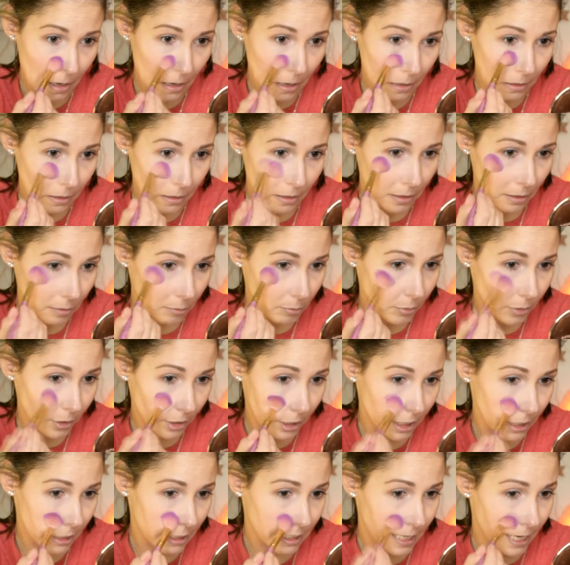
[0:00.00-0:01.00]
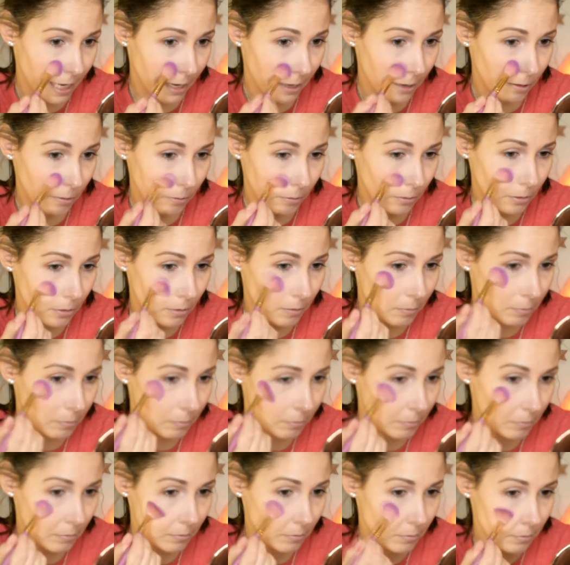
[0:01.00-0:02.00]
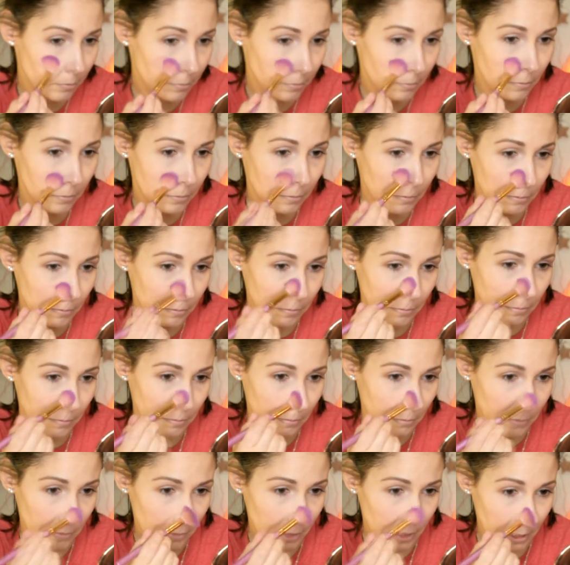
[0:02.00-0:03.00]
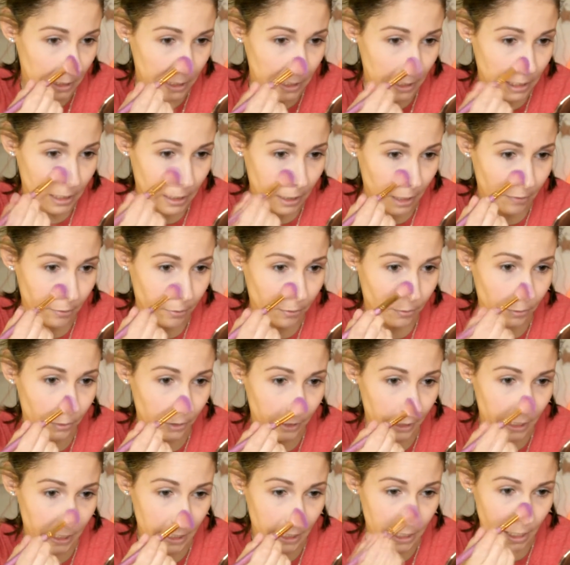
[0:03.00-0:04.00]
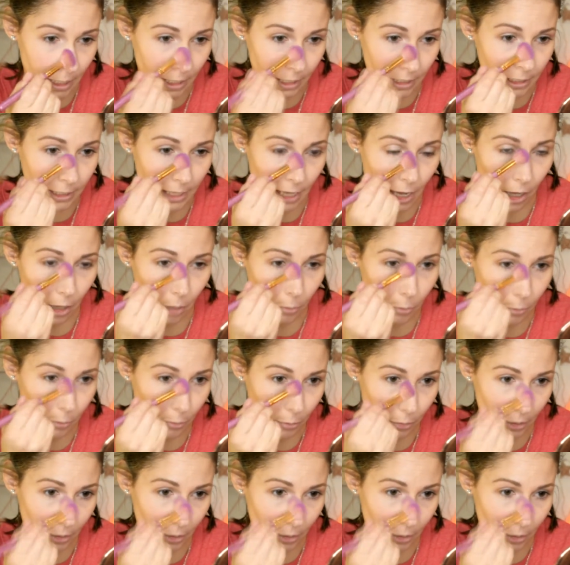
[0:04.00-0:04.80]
and bring it down. Because this stuff really does help